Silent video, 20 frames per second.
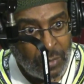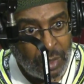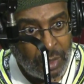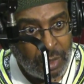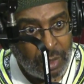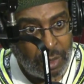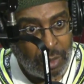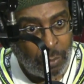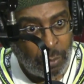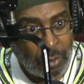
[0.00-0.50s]

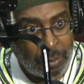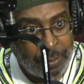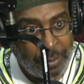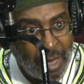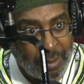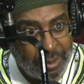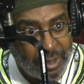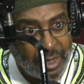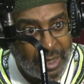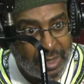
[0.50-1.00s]
the
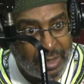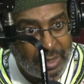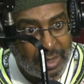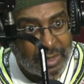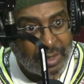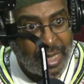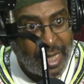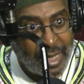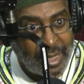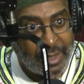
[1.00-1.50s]
Republicans
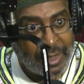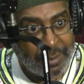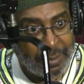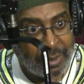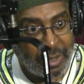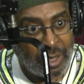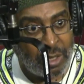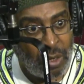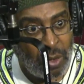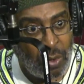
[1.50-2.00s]
decided they were
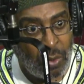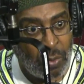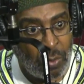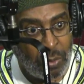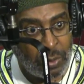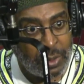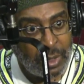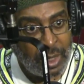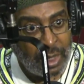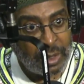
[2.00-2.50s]
going to
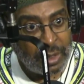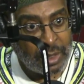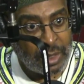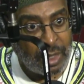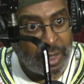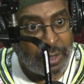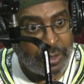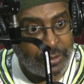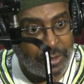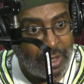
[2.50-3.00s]
hold the
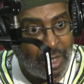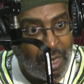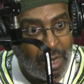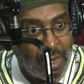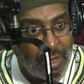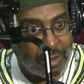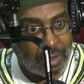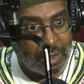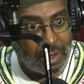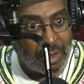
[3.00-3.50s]
country
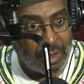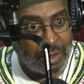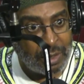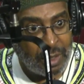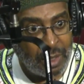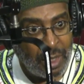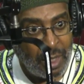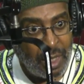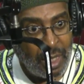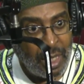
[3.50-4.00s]
hostage
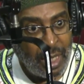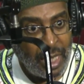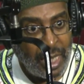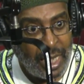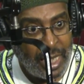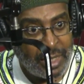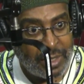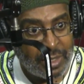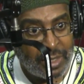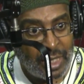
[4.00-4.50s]

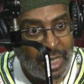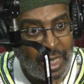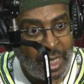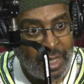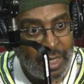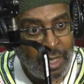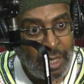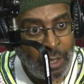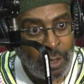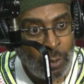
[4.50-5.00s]
and
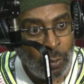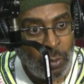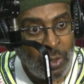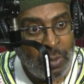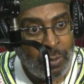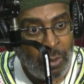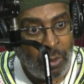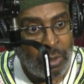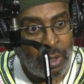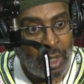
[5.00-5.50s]
say, we
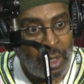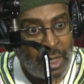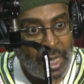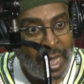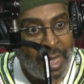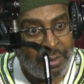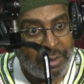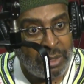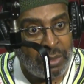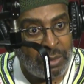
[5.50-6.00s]
won't
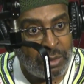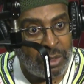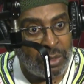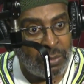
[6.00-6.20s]
allow you to